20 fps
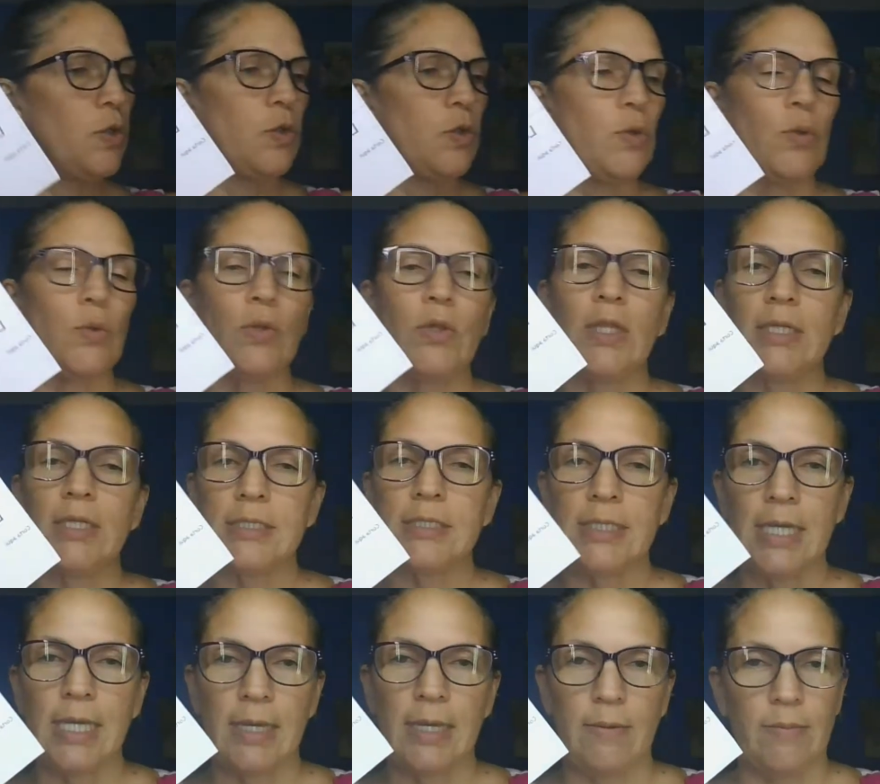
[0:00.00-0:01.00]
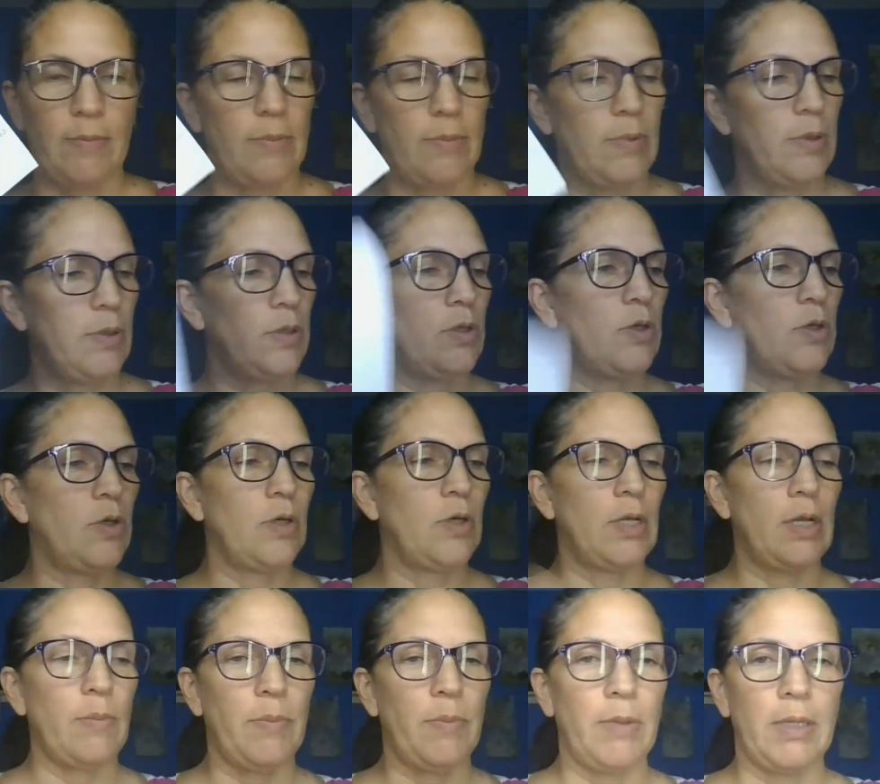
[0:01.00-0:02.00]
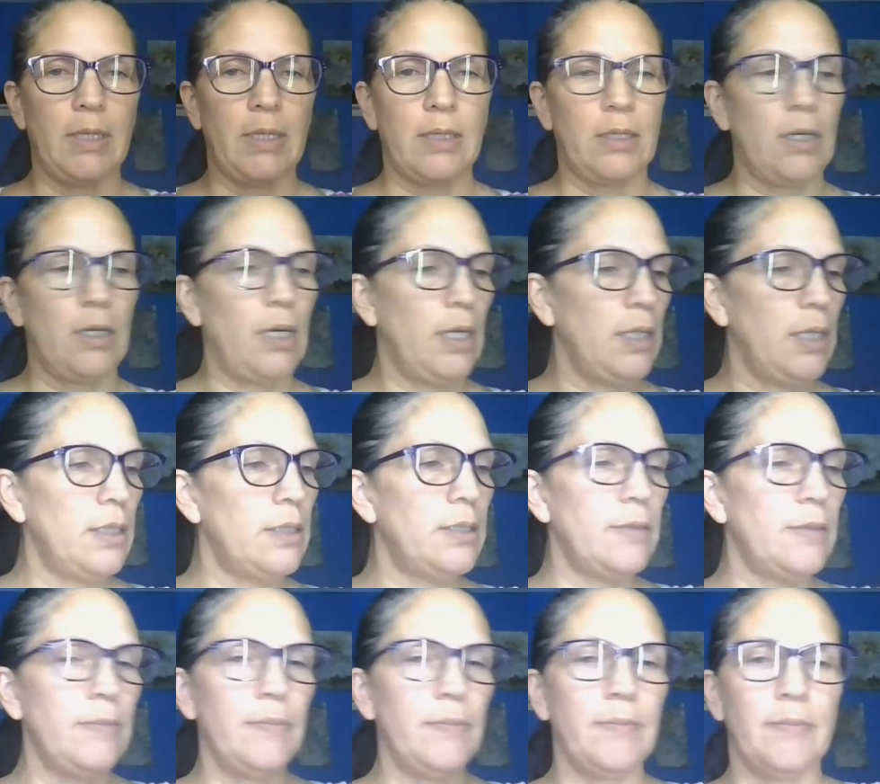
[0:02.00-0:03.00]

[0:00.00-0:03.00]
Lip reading: do the same. You're going to pick a color